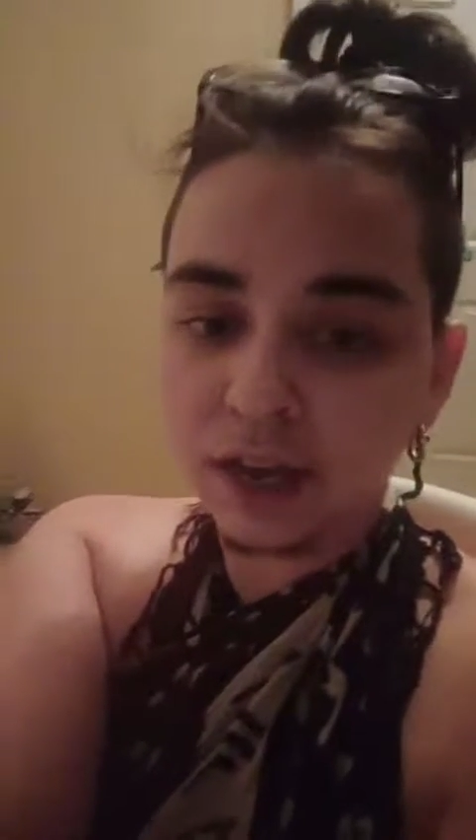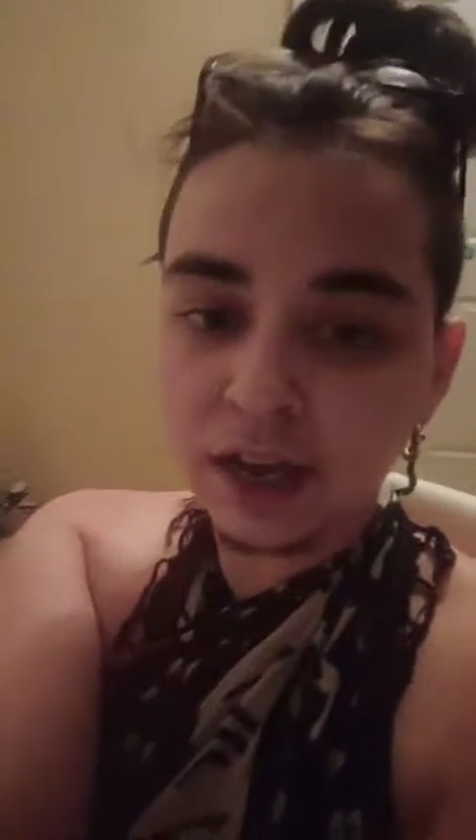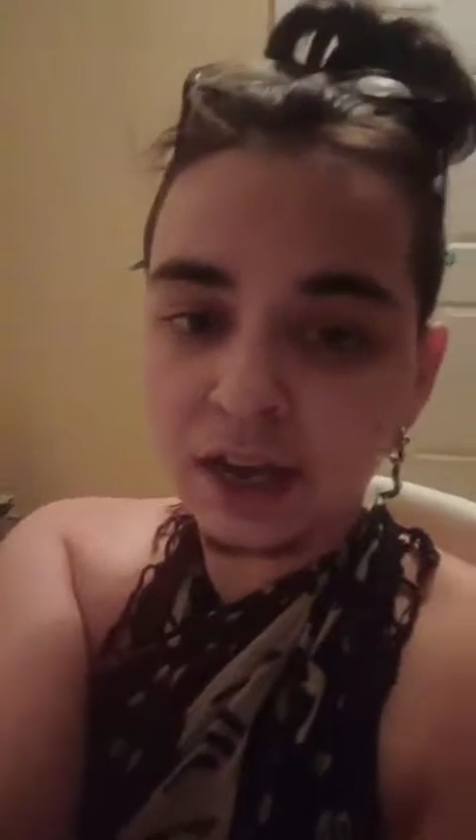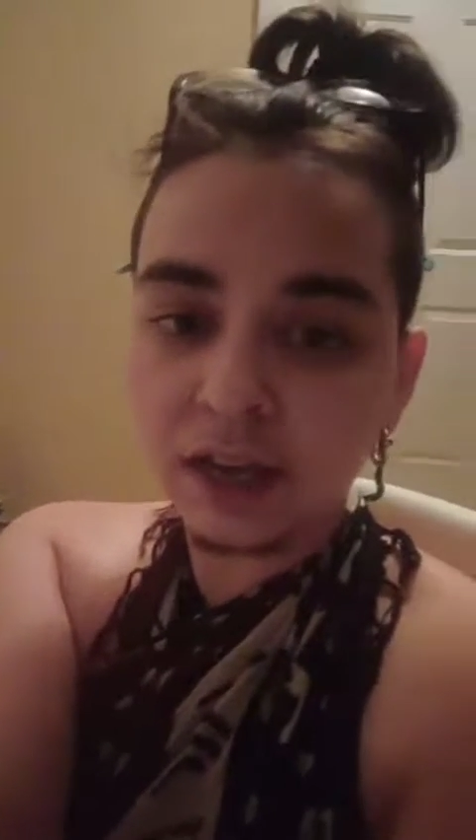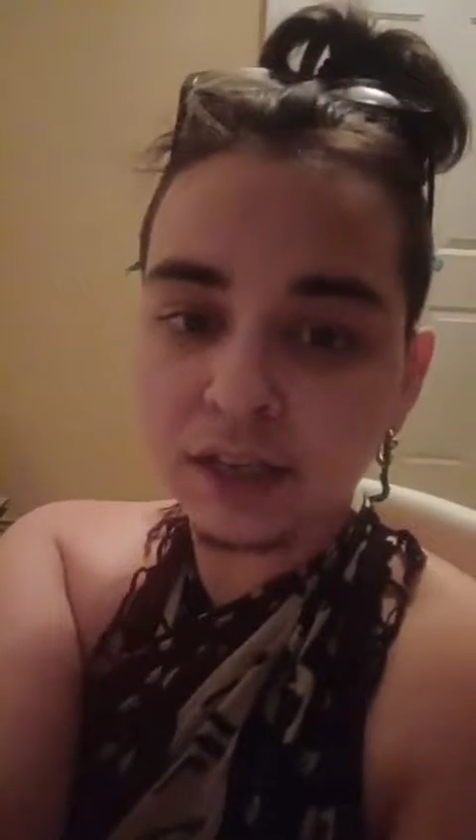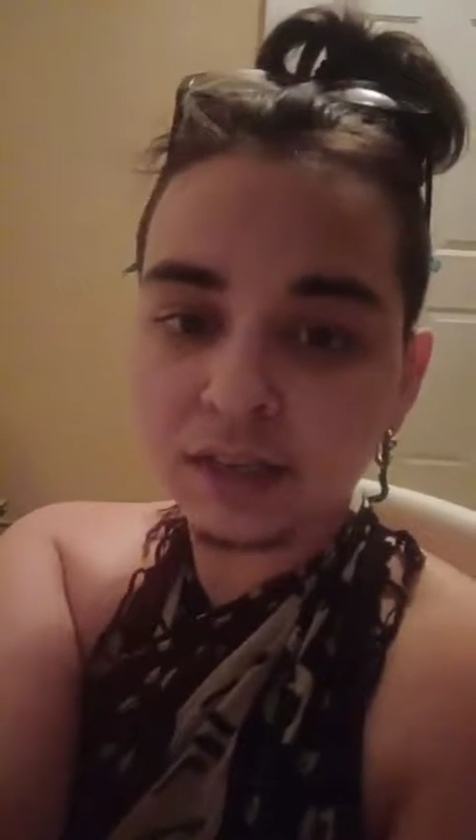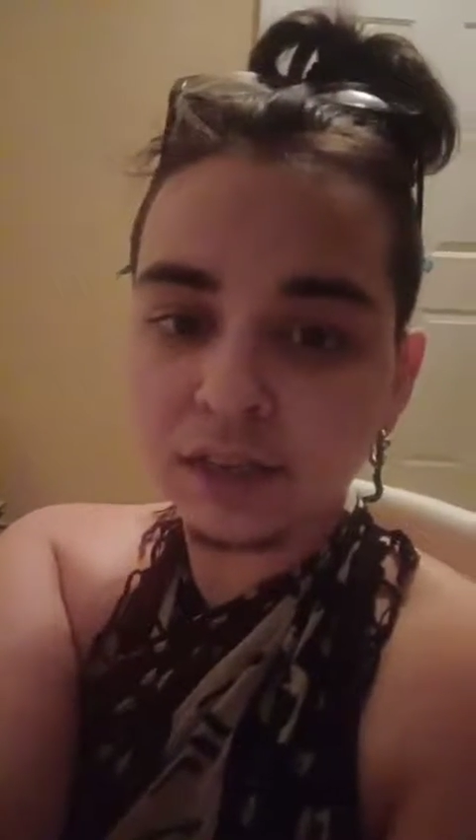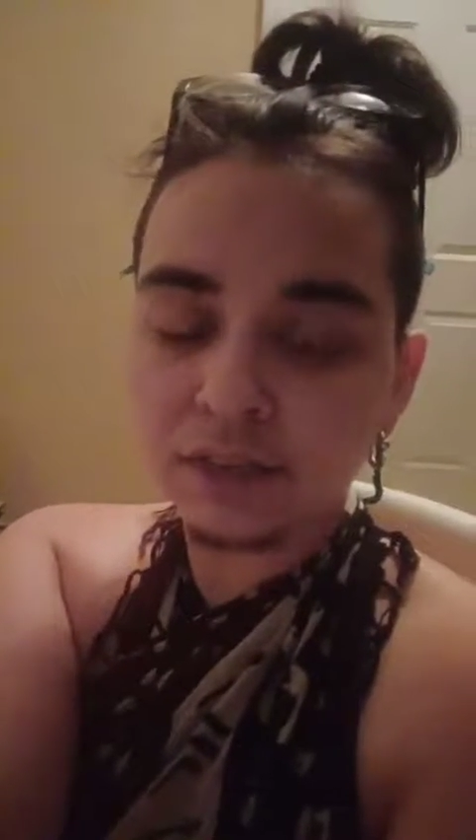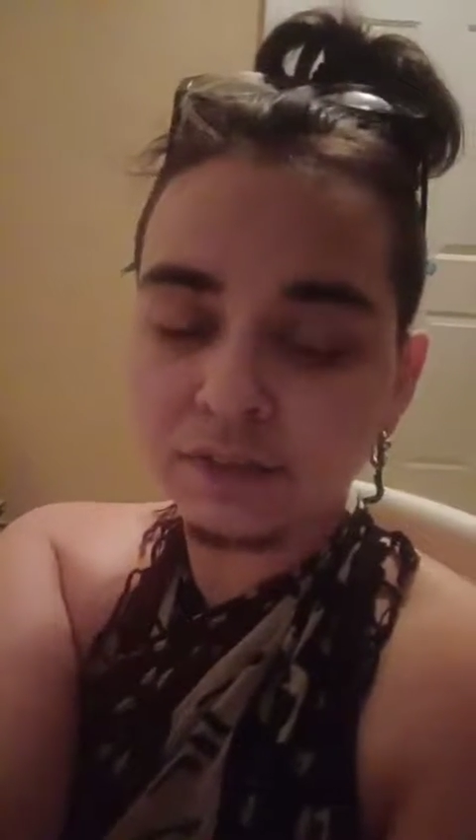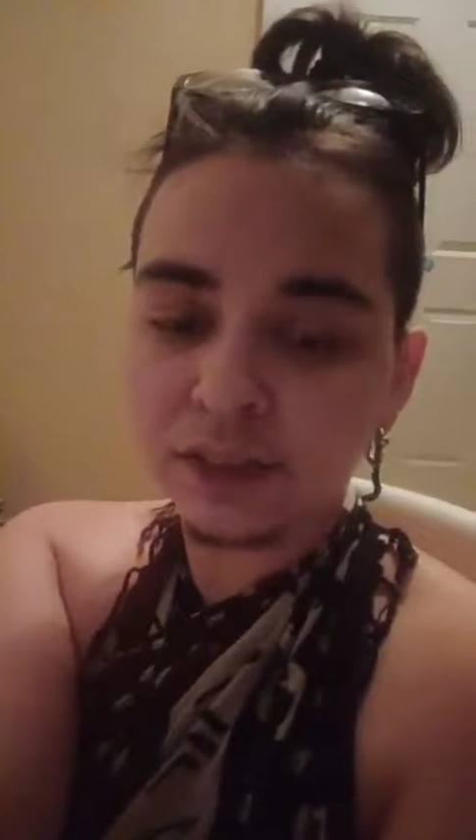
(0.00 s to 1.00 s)
die
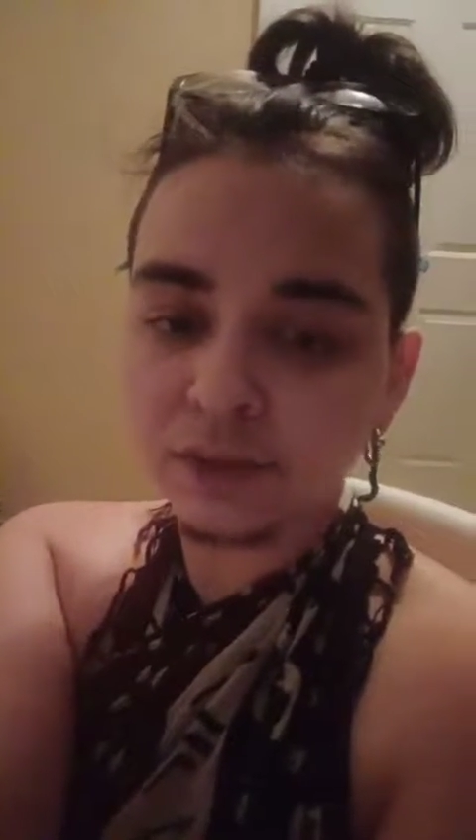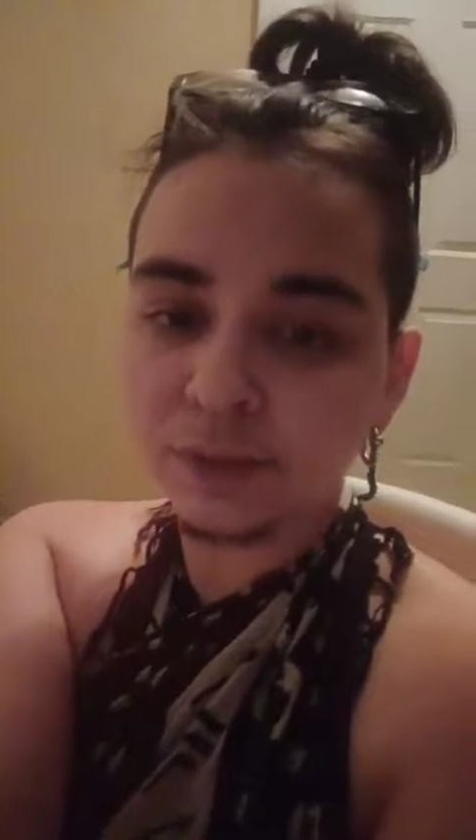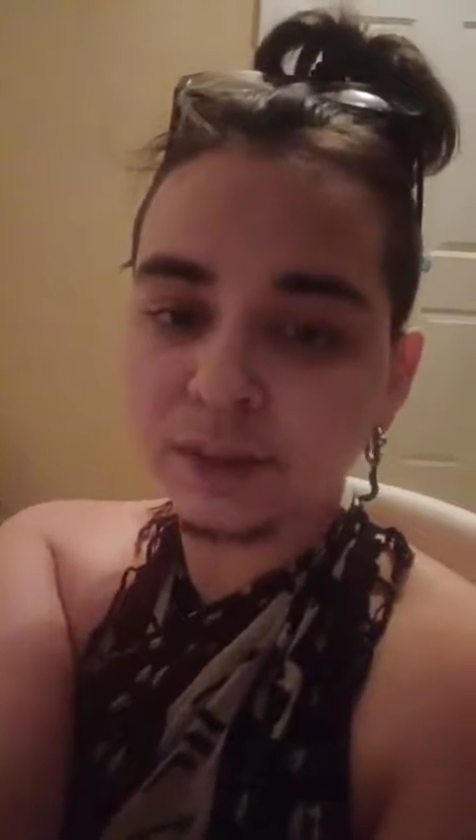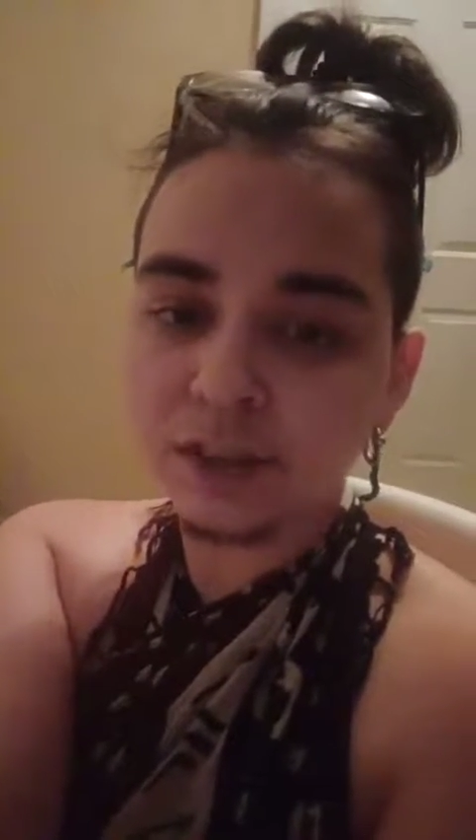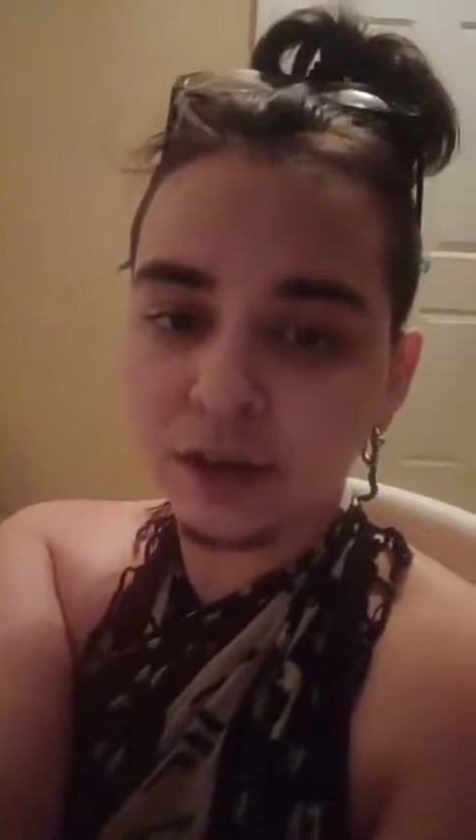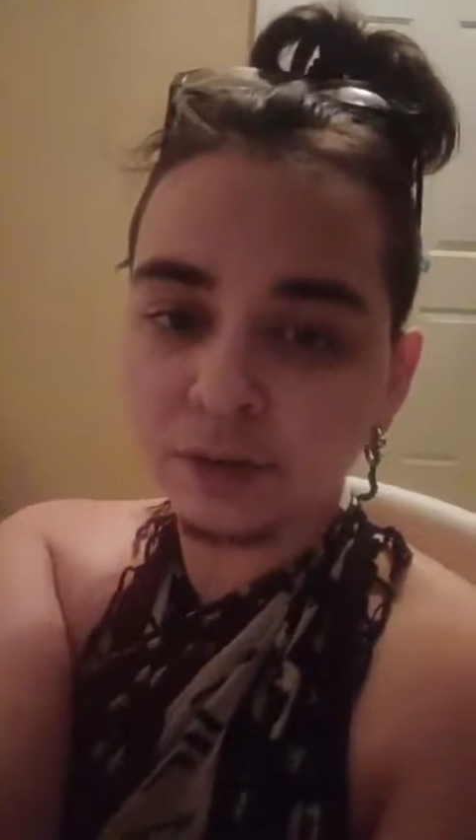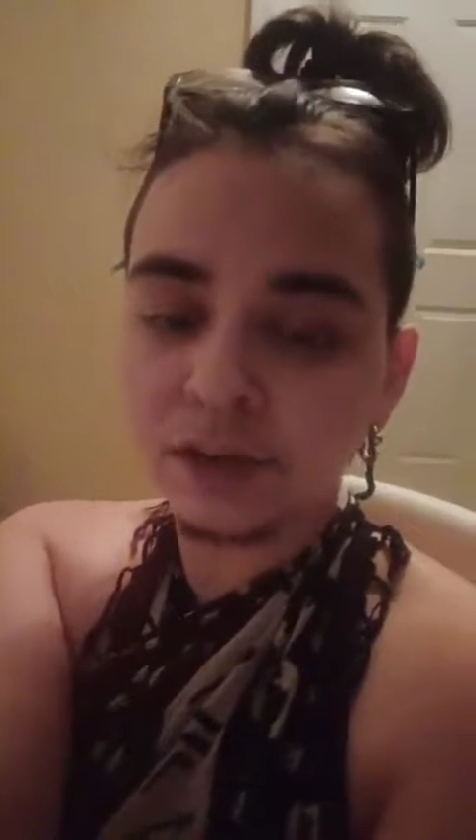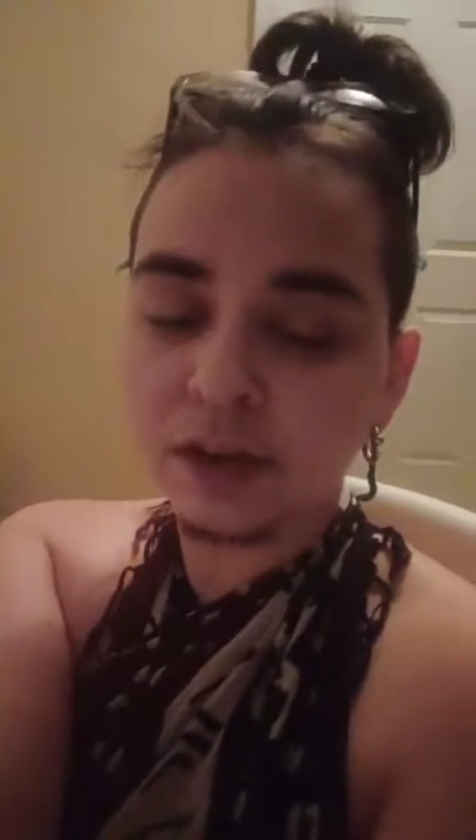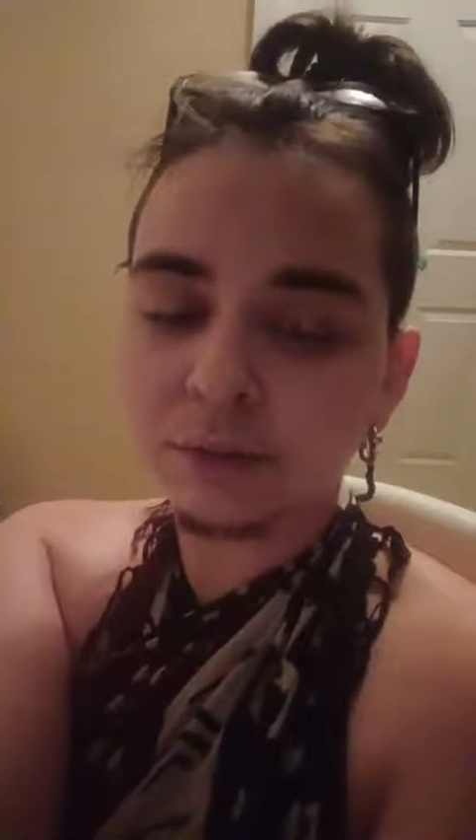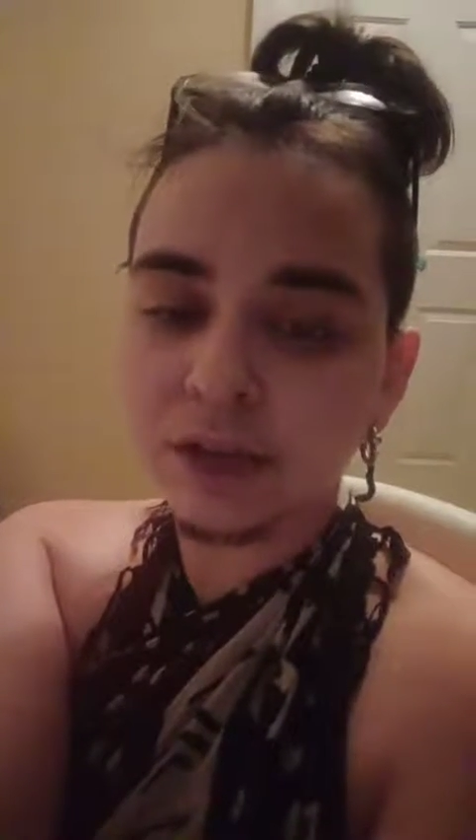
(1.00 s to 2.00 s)
if that's what the
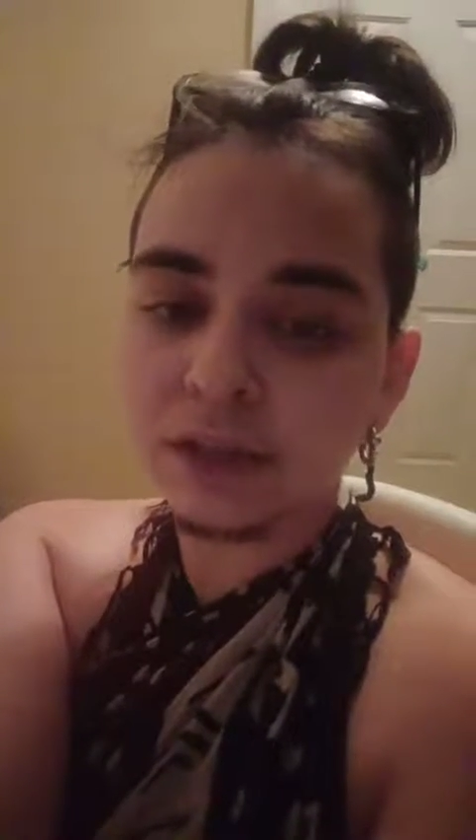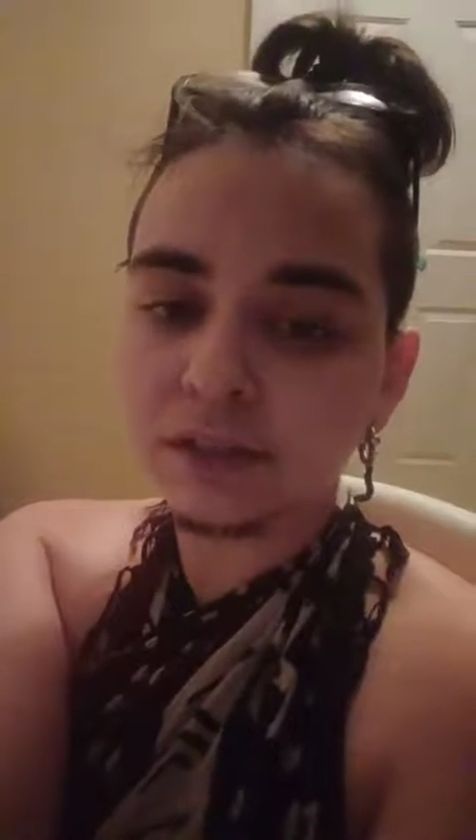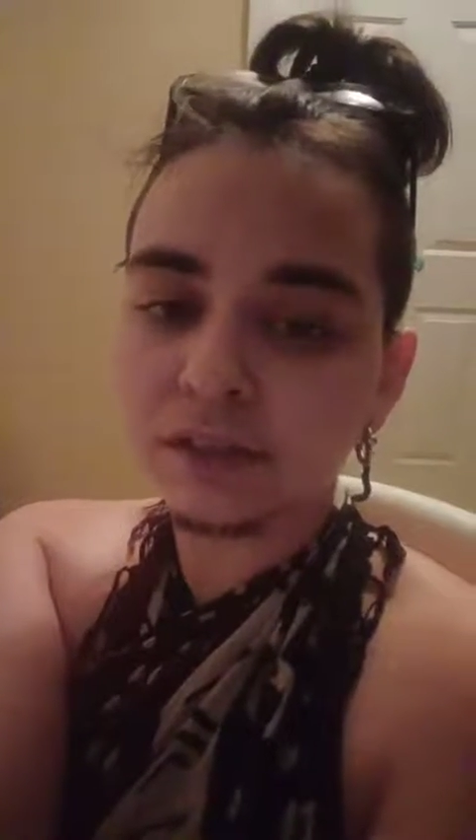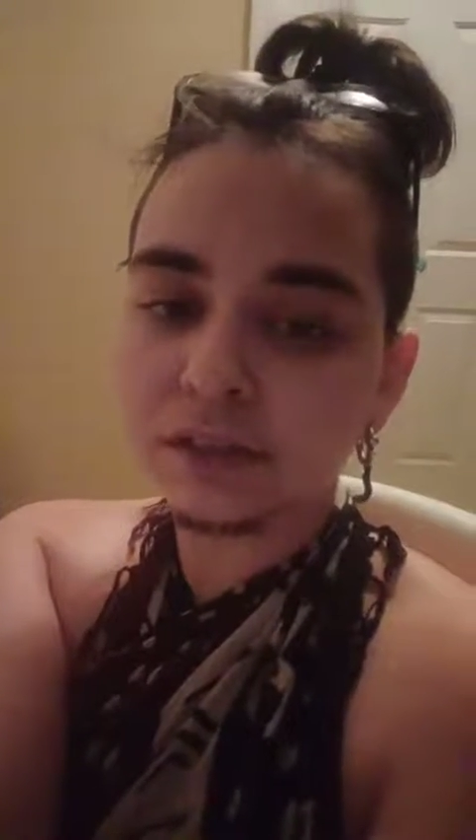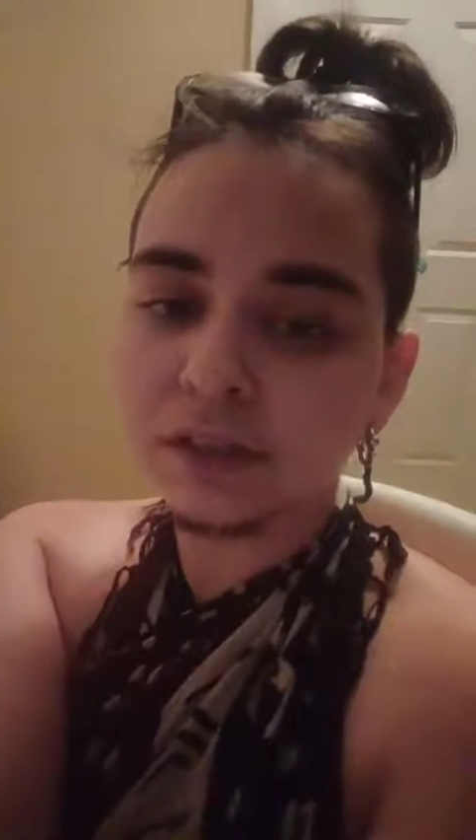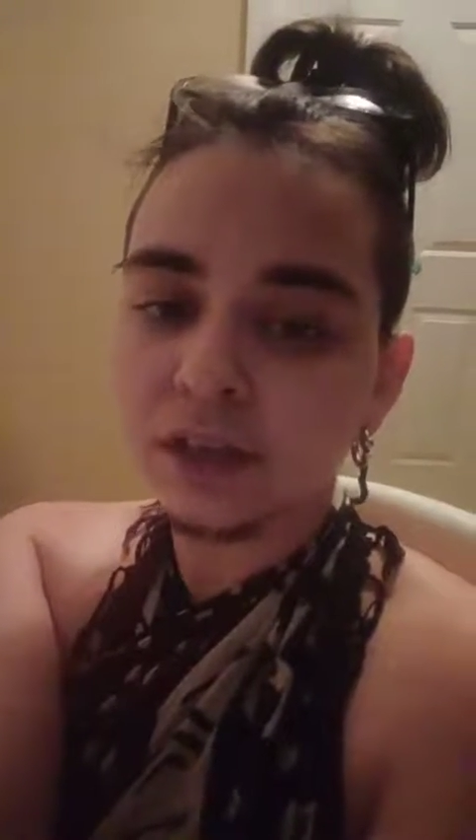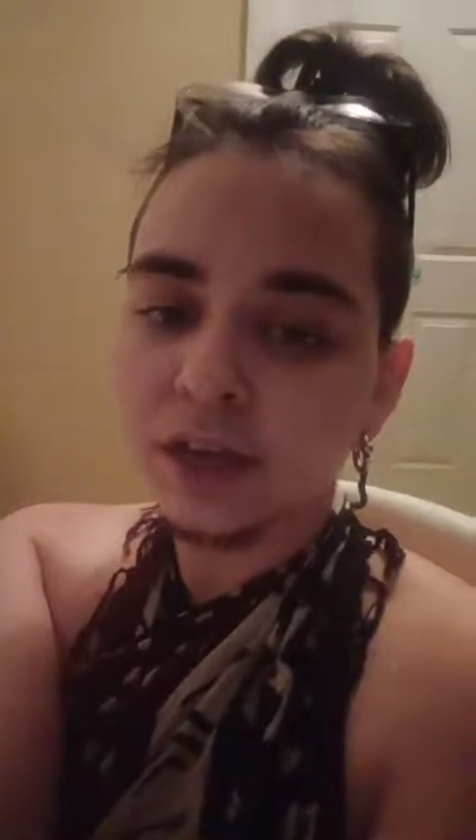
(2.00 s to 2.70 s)
outcome is.